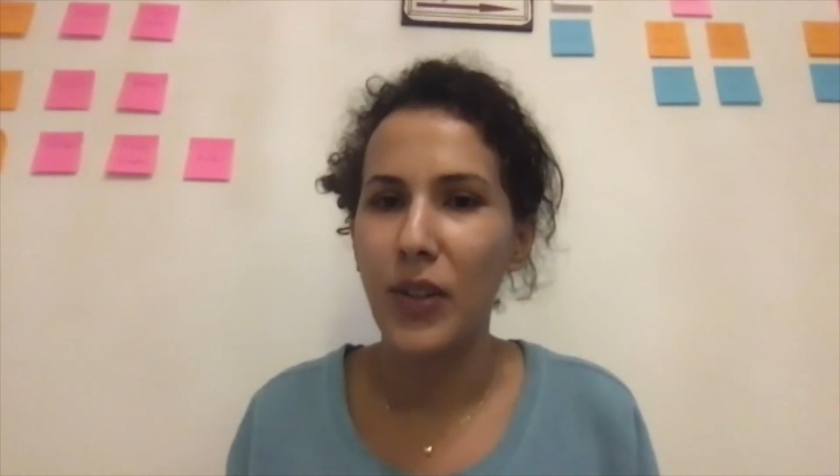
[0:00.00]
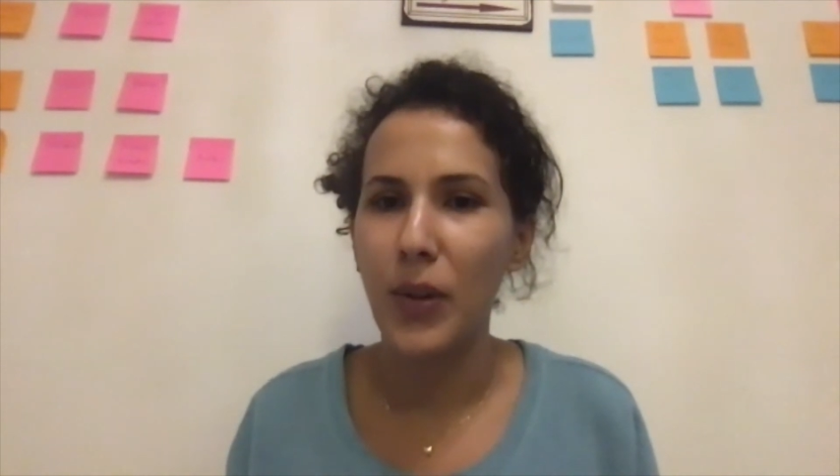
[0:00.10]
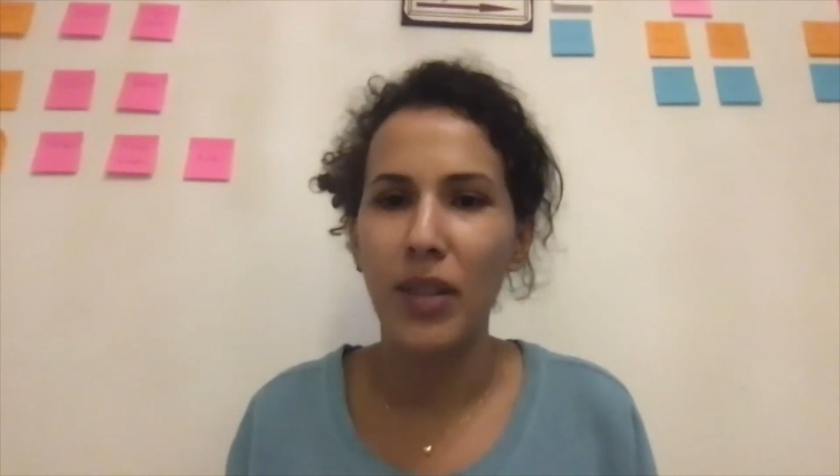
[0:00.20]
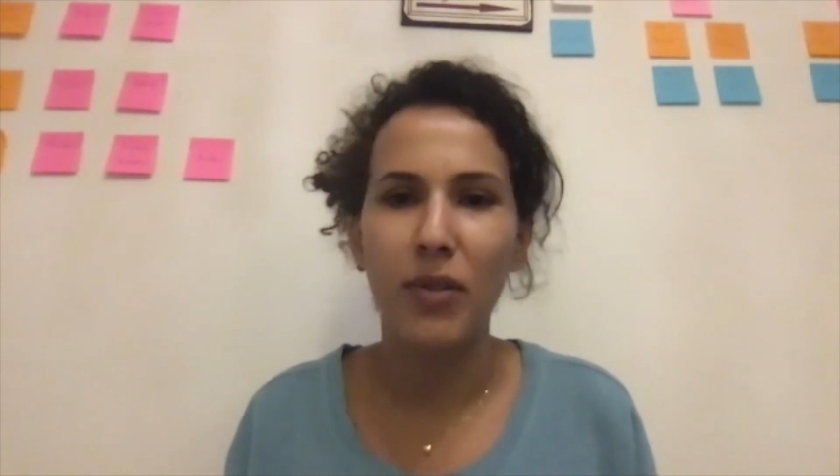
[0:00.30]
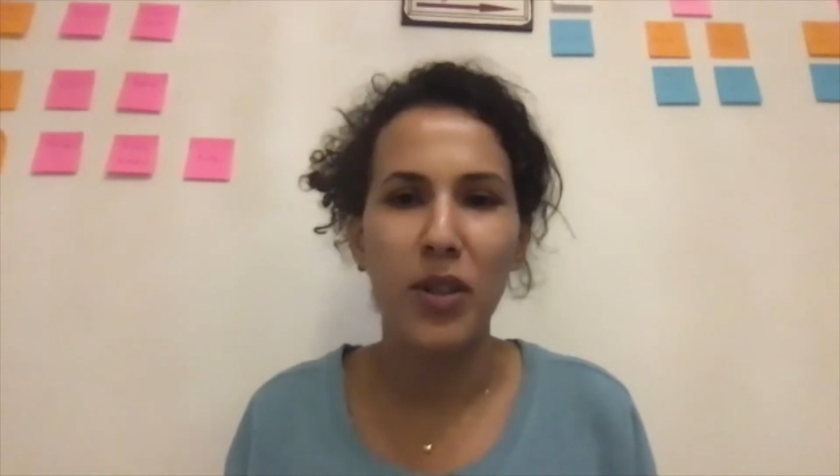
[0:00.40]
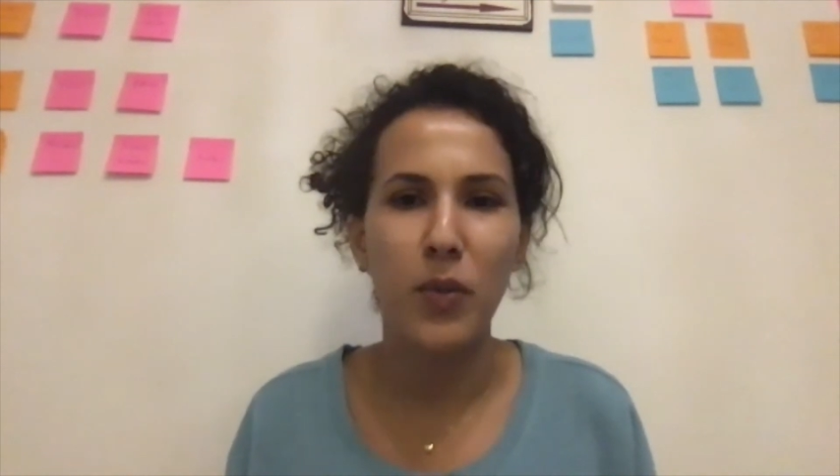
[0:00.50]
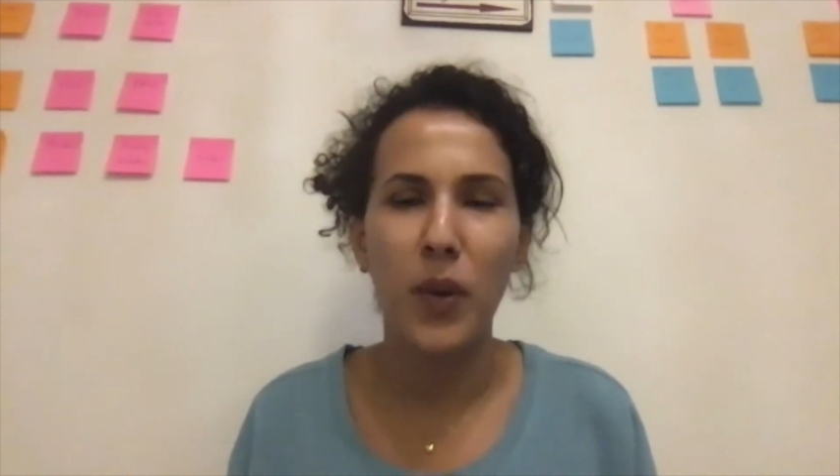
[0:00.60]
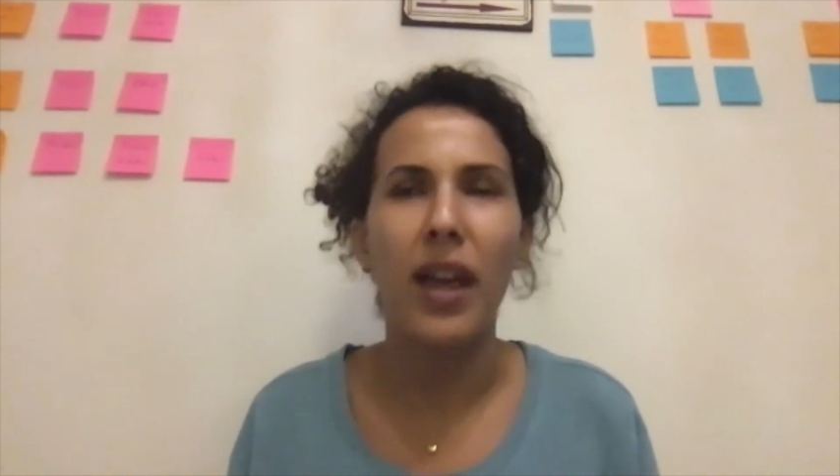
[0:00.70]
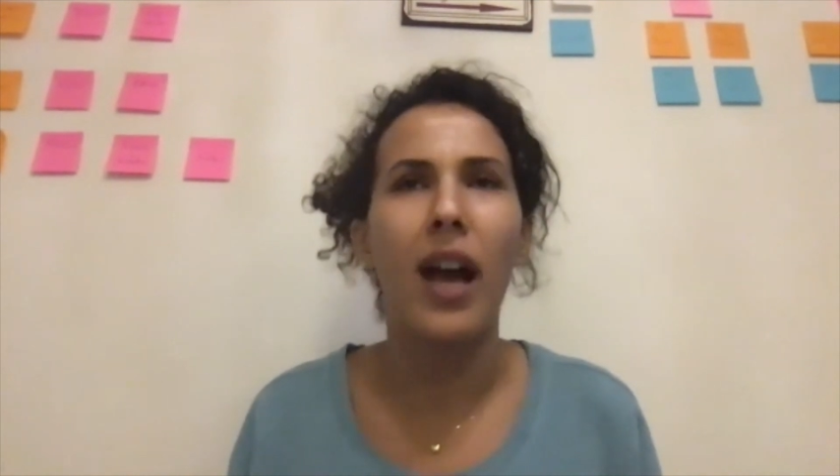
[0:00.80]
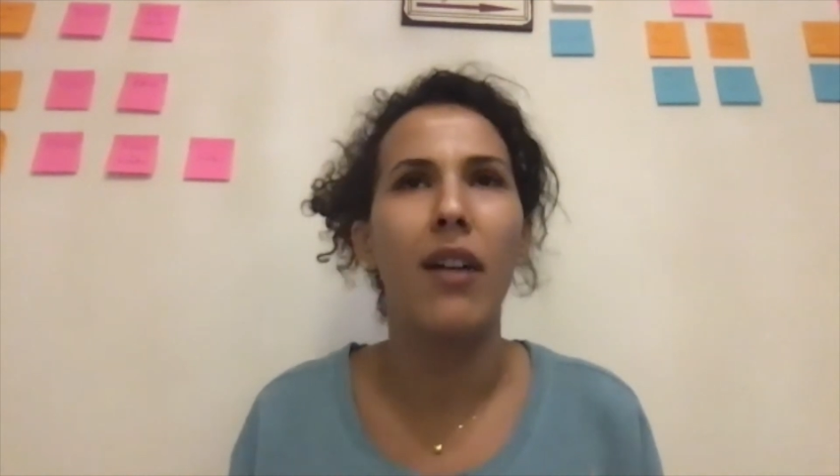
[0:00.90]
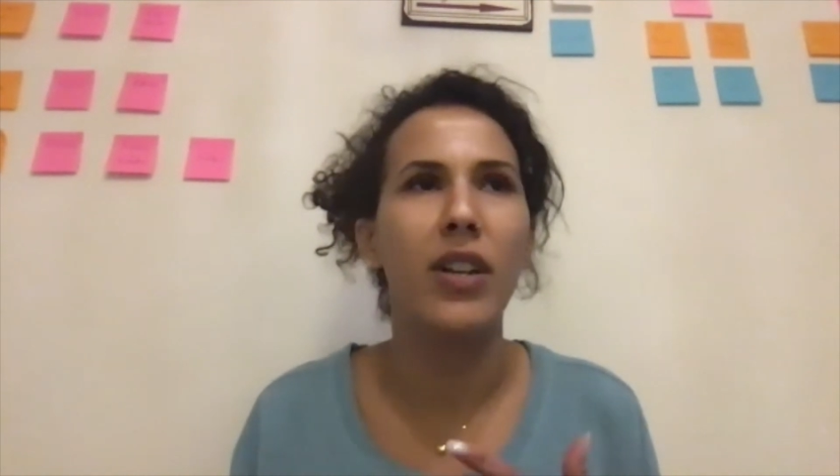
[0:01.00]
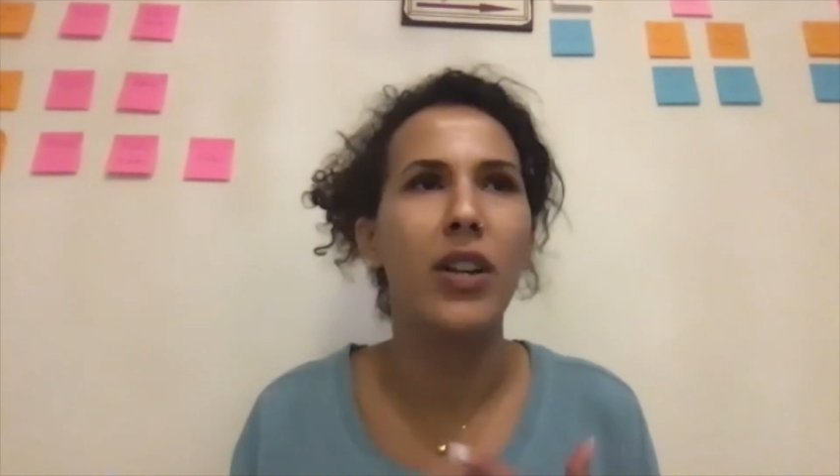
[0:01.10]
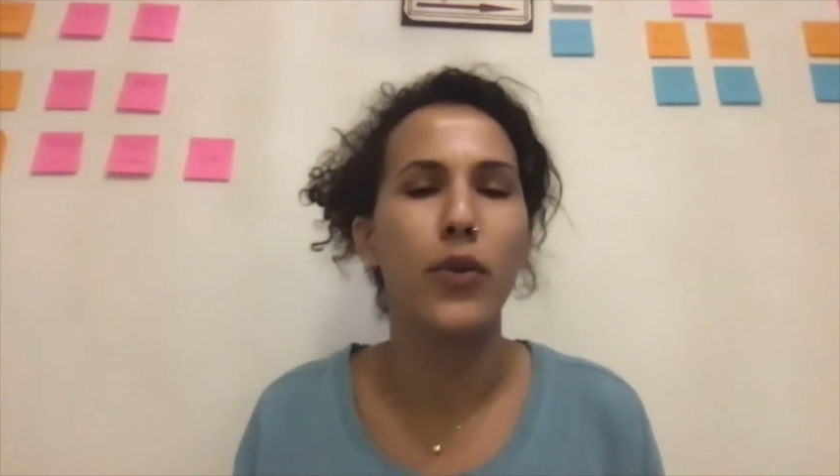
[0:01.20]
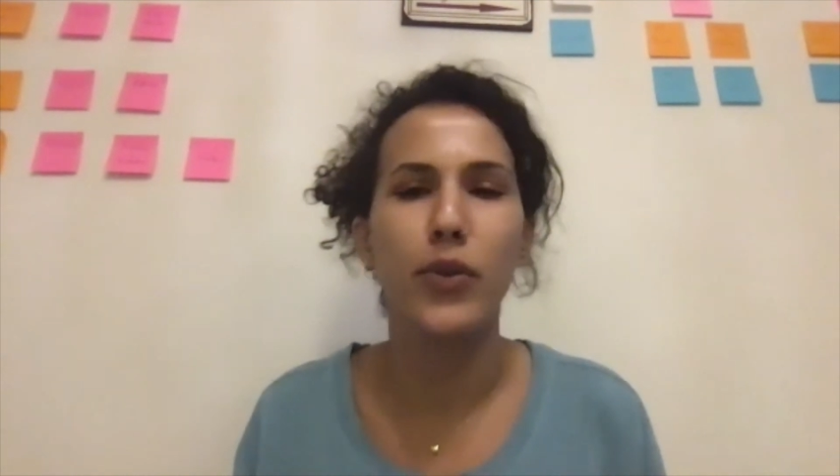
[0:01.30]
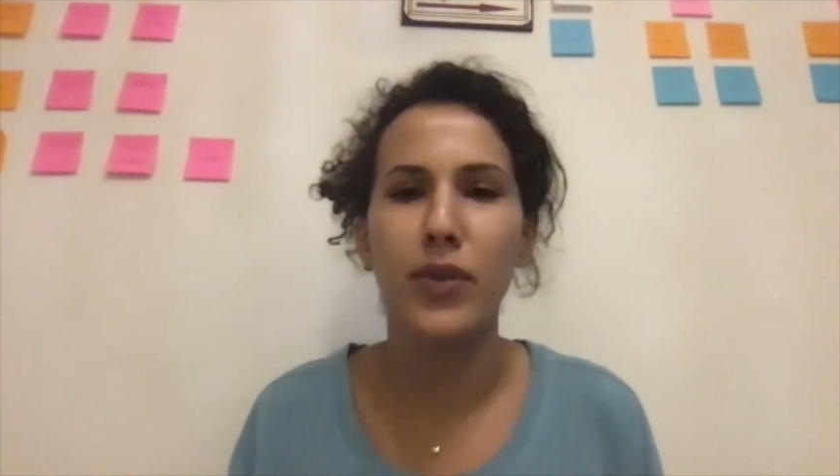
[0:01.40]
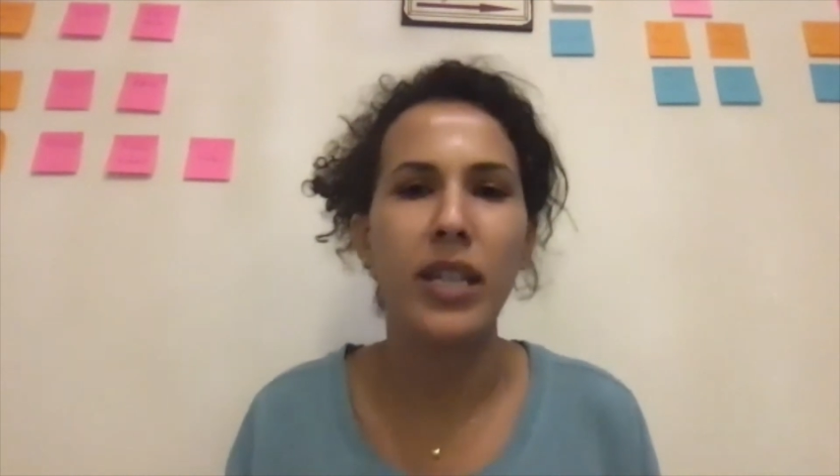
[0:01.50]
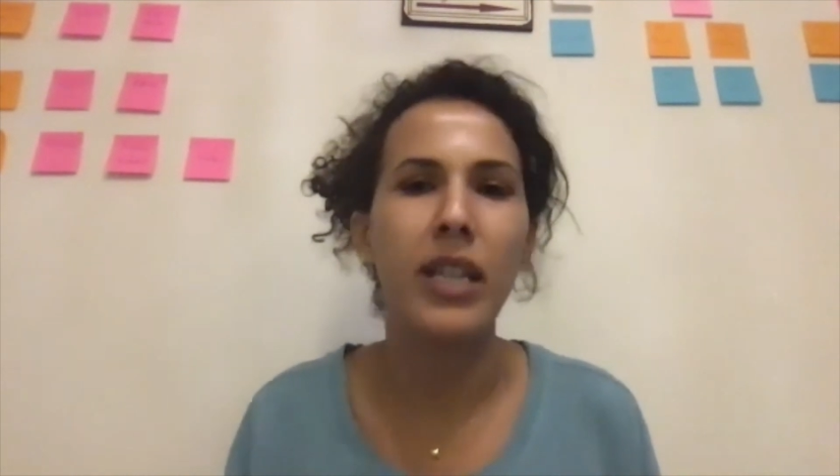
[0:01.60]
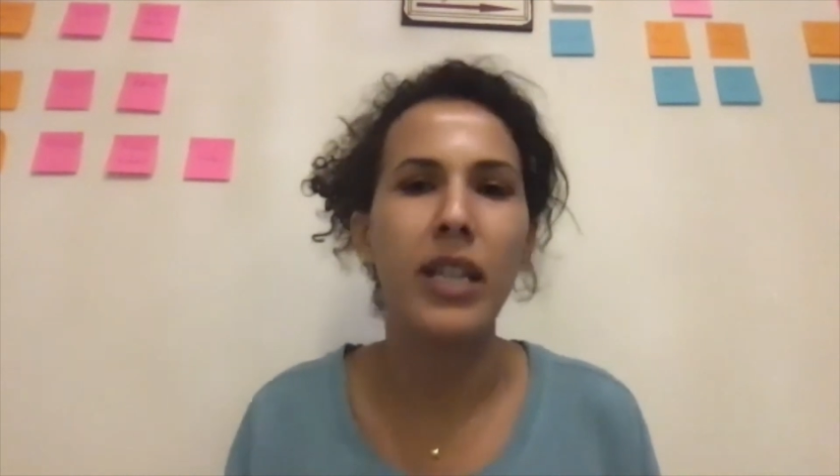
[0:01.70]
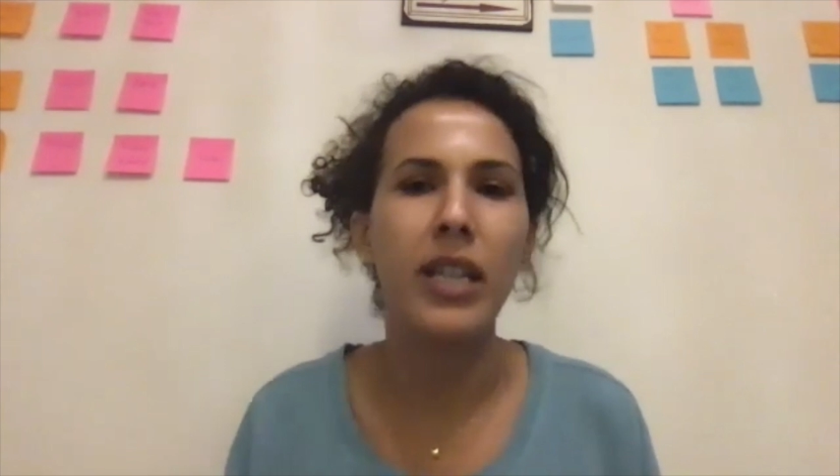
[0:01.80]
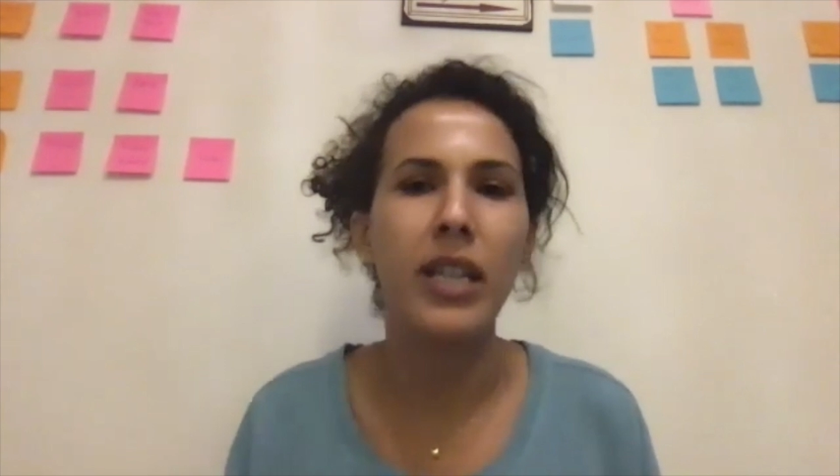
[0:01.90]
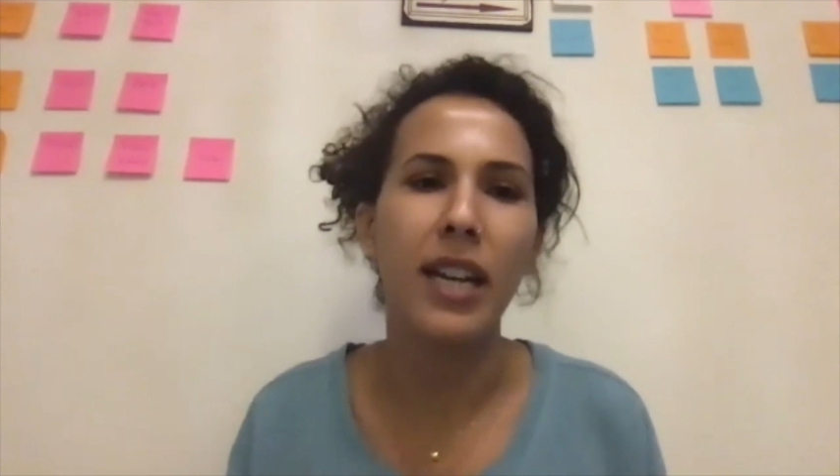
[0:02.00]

even with having a routine of